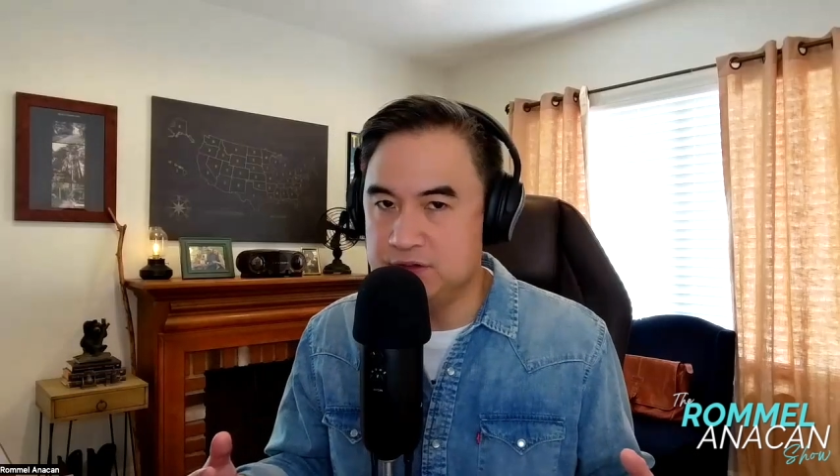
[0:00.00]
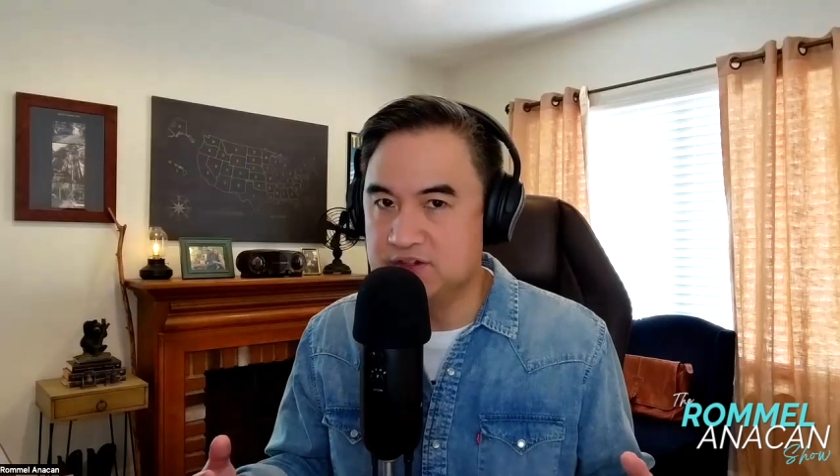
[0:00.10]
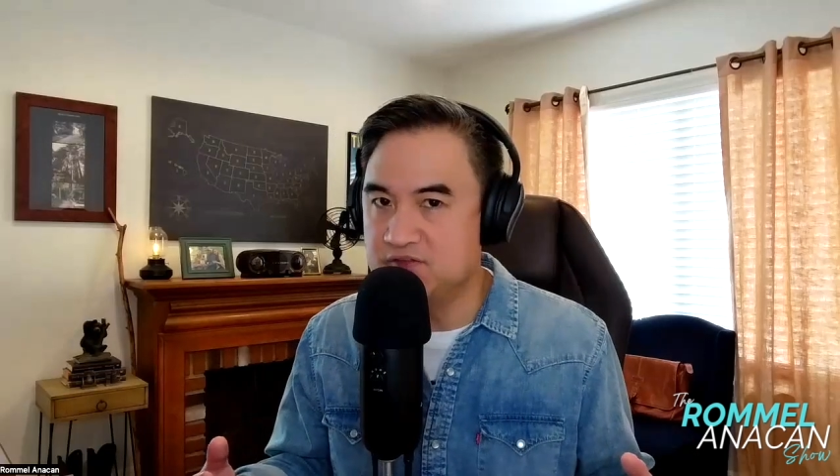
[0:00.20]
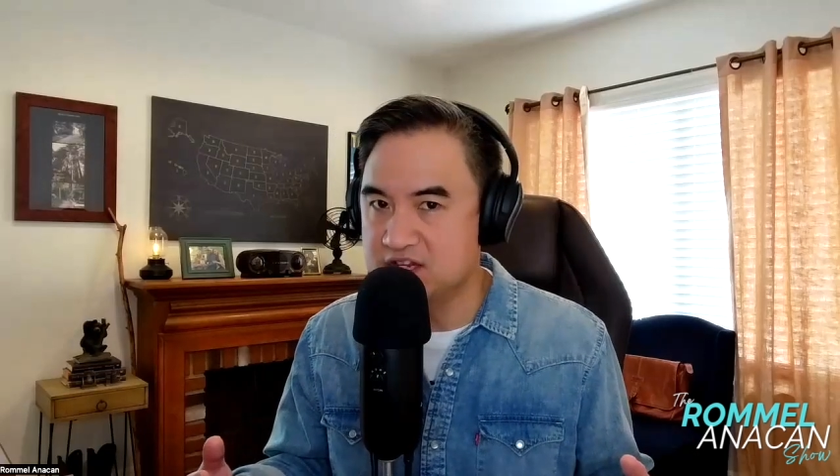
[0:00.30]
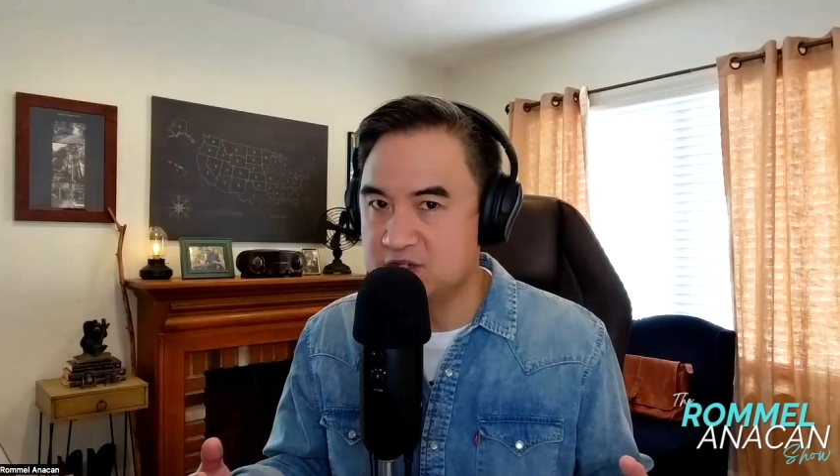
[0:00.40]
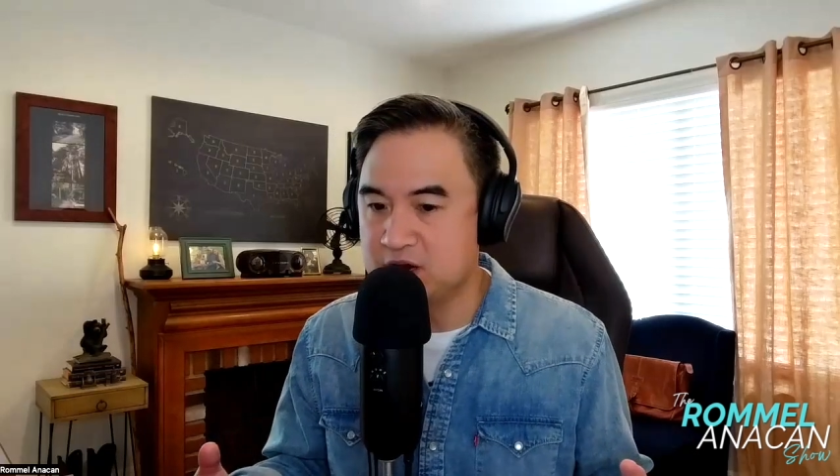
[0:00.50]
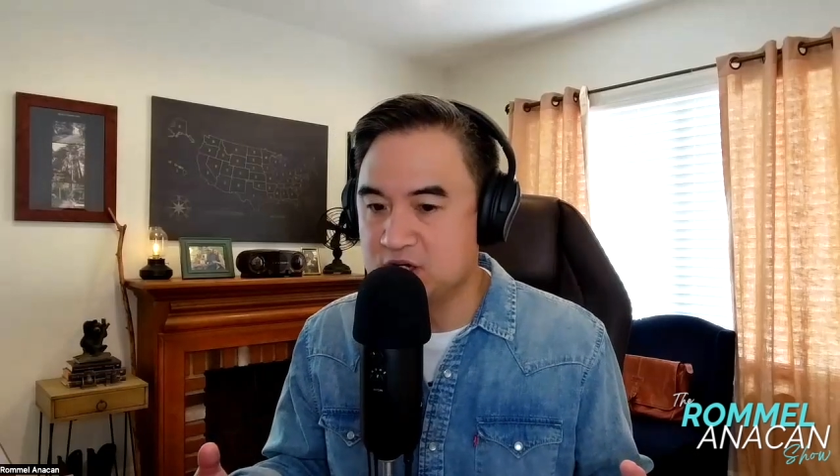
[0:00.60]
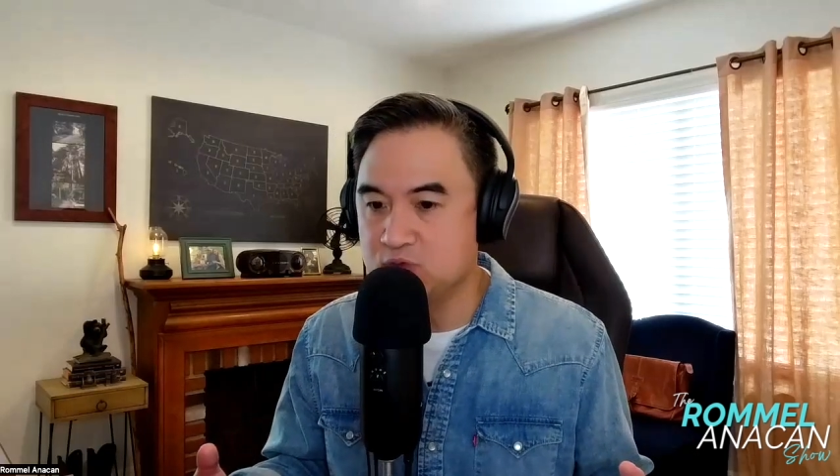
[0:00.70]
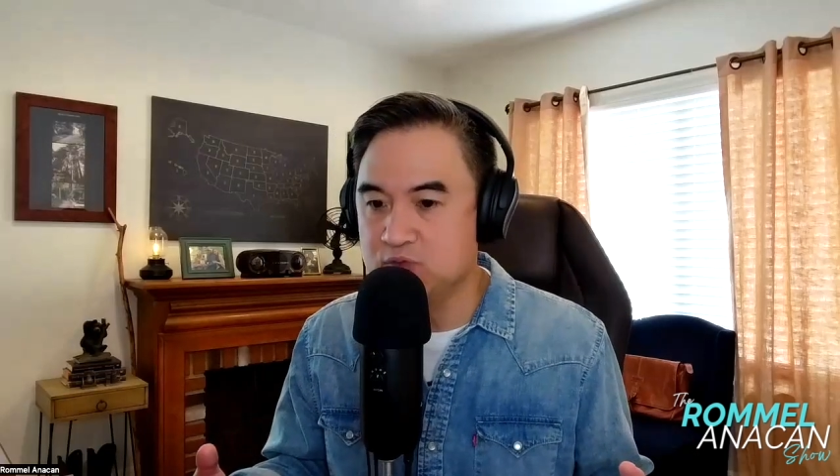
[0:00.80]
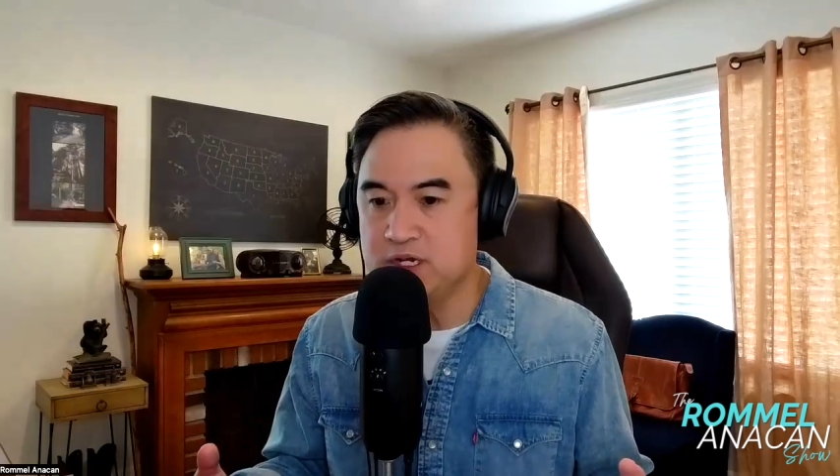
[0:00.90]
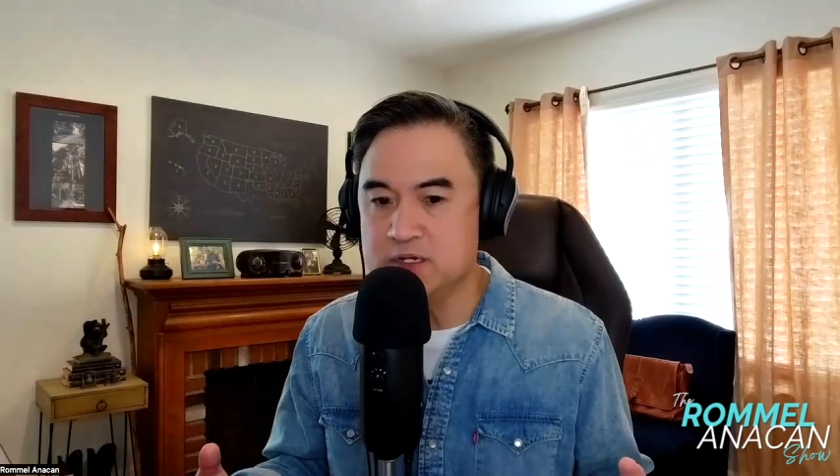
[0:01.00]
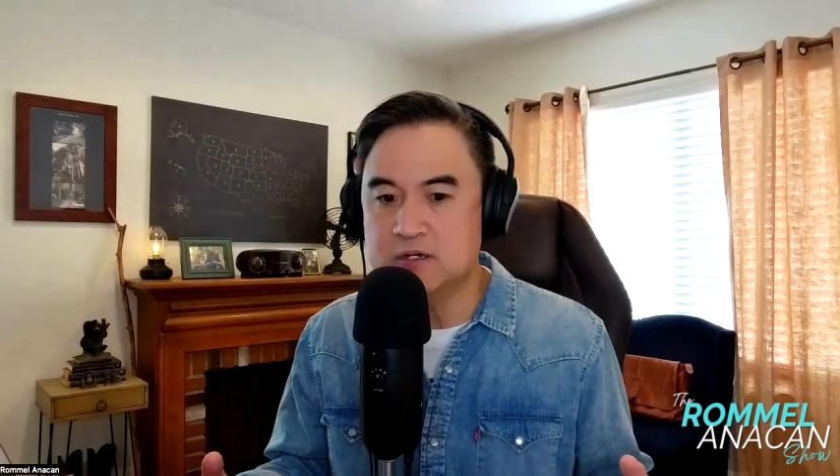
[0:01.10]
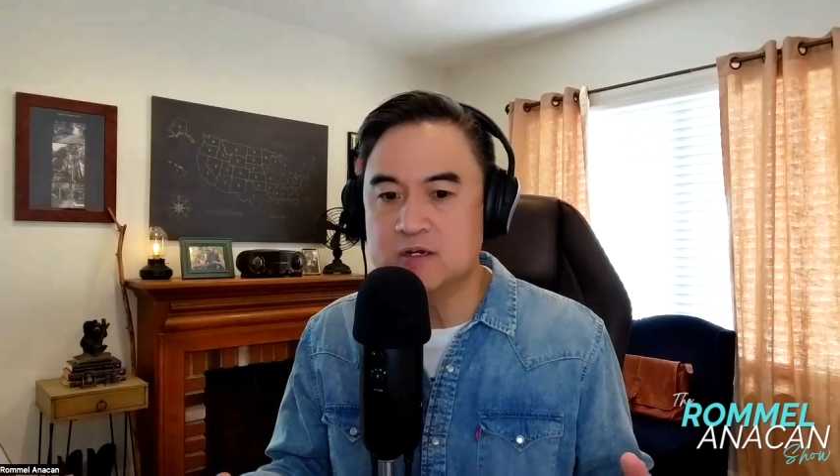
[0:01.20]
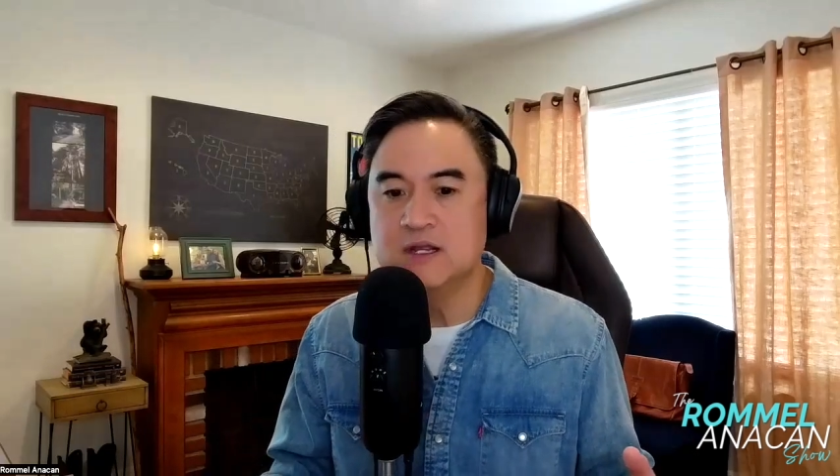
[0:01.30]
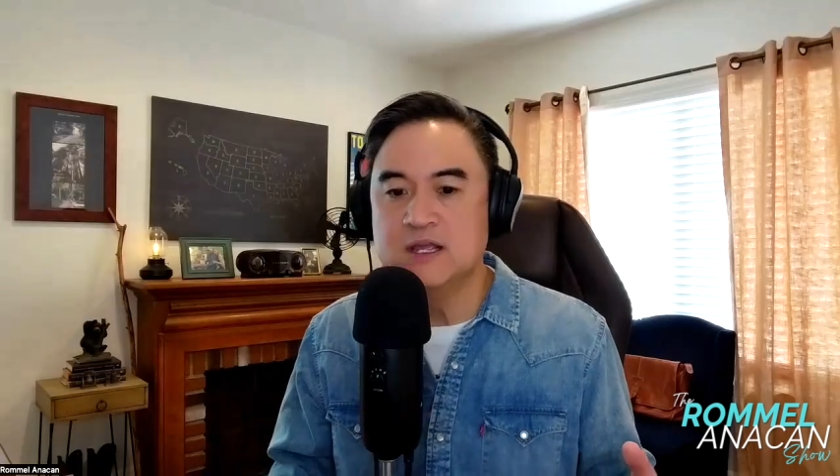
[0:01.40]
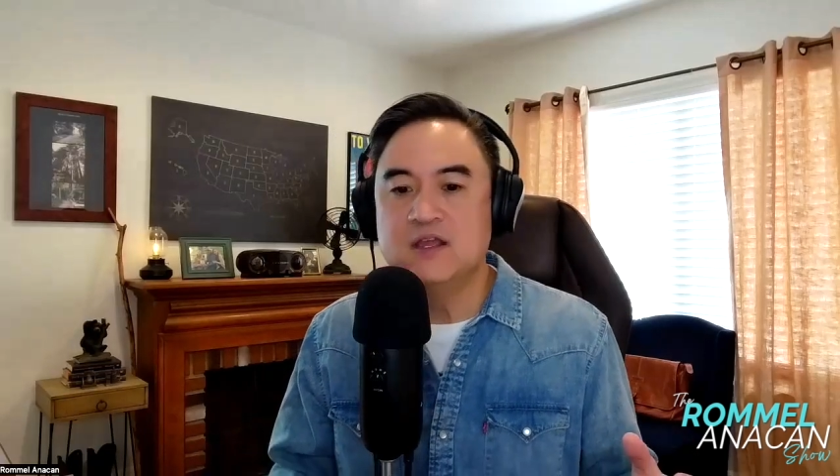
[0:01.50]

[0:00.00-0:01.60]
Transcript: to advance my career,